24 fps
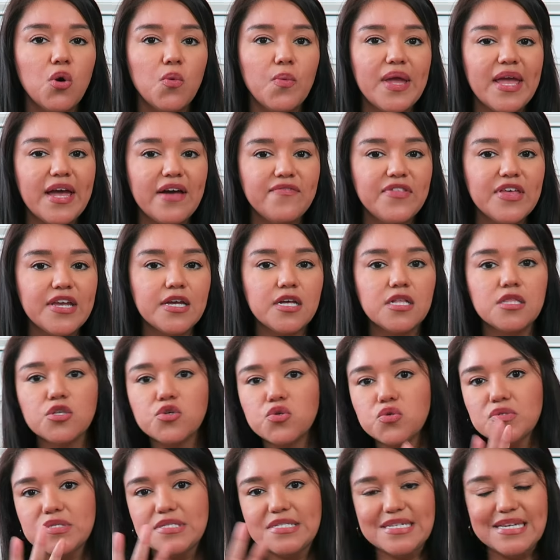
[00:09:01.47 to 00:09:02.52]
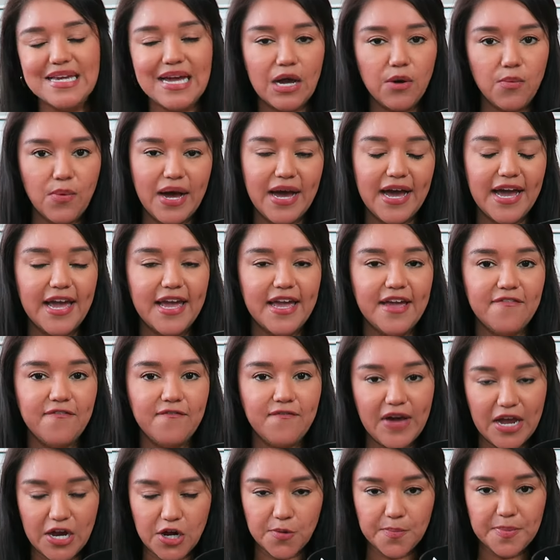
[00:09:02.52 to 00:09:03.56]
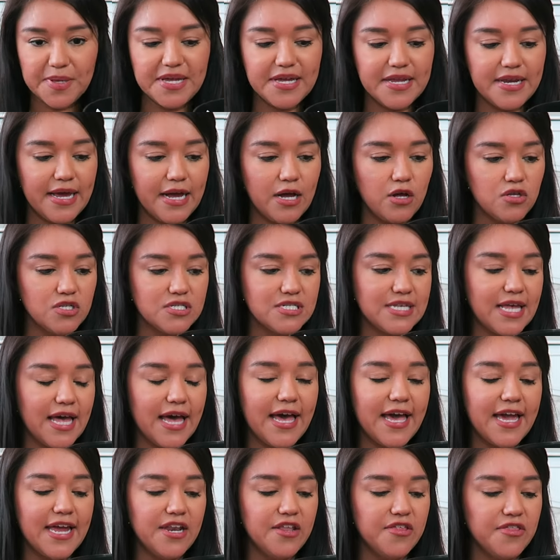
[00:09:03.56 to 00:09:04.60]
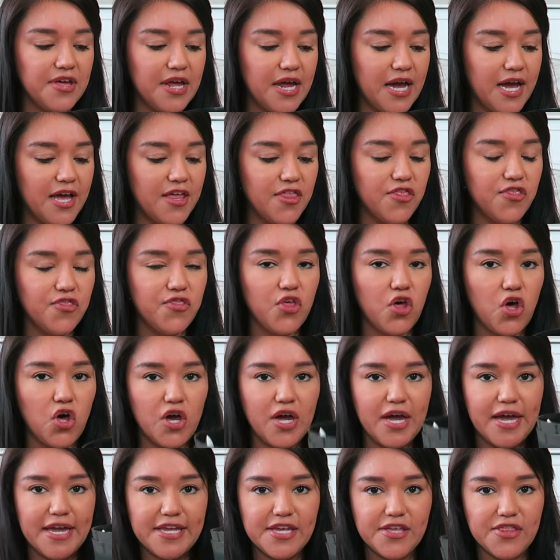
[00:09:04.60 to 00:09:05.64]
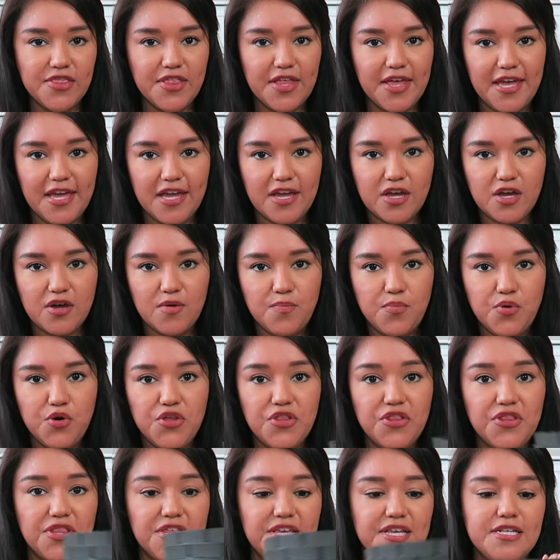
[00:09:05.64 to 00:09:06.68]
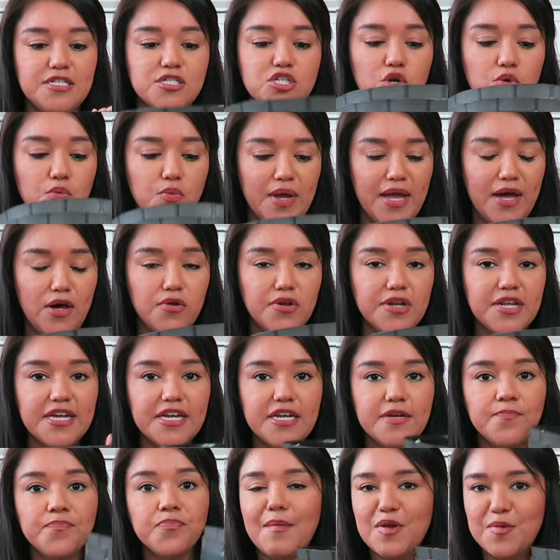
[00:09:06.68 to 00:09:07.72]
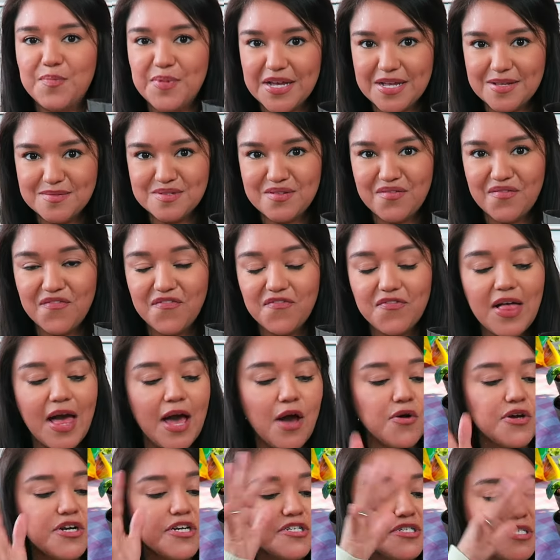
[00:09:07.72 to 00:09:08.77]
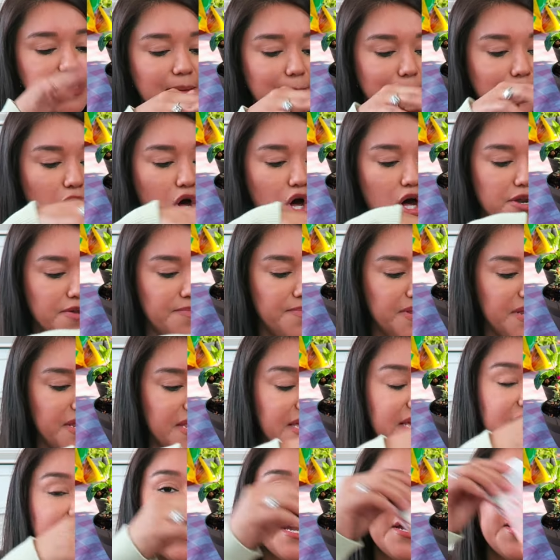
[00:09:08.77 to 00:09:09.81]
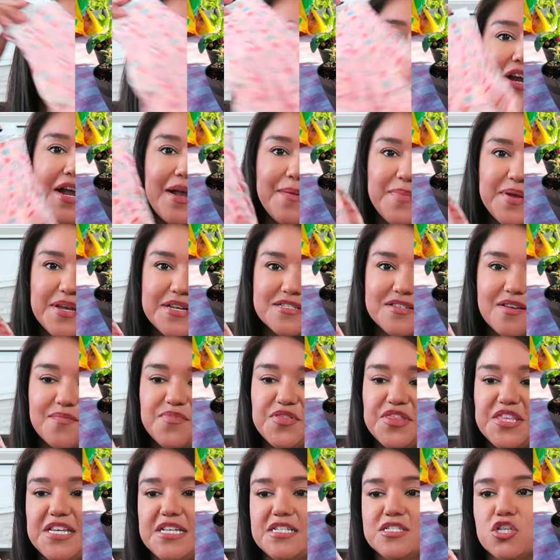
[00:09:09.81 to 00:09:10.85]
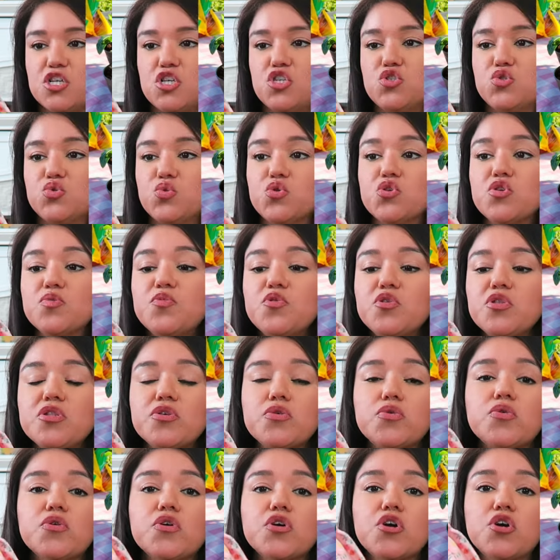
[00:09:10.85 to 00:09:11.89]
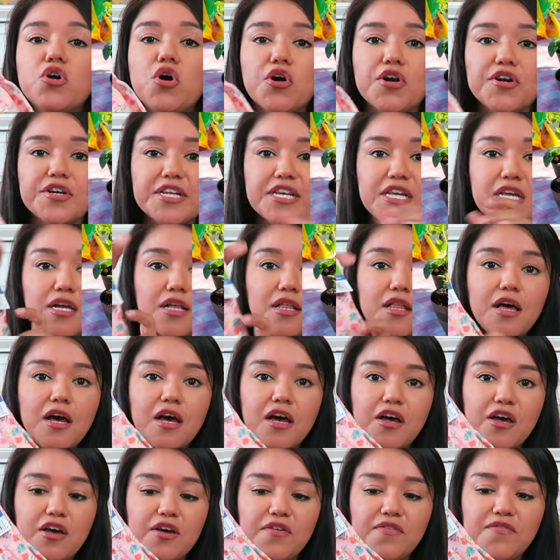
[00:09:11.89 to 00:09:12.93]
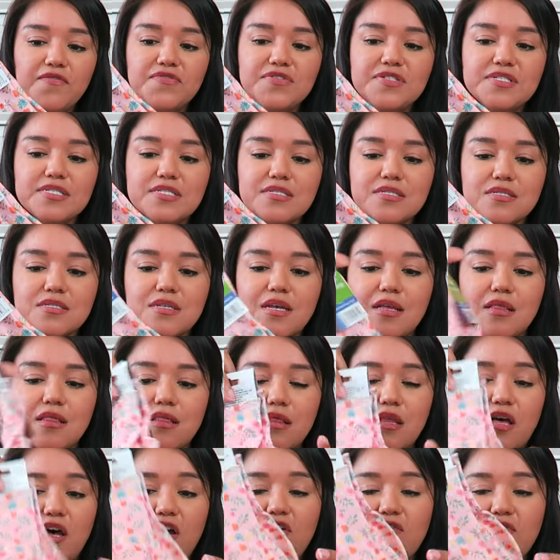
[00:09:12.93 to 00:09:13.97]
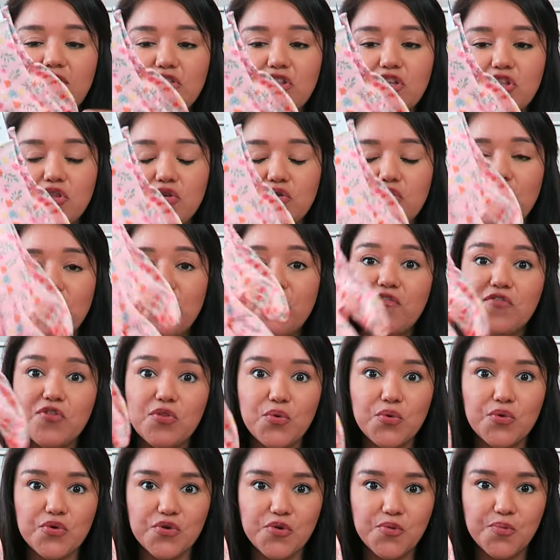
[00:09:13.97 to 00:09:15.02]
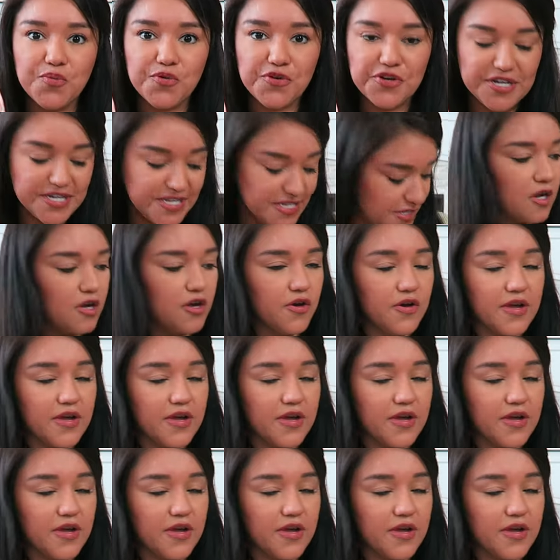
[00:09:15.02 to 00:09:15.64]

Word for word: We have like a little DIY fire pit outside that I thought I could like put these around it. I'm gonna pick up some flowers and pot them in here. I picked up these adorable little garden gloves. I love the little floral print.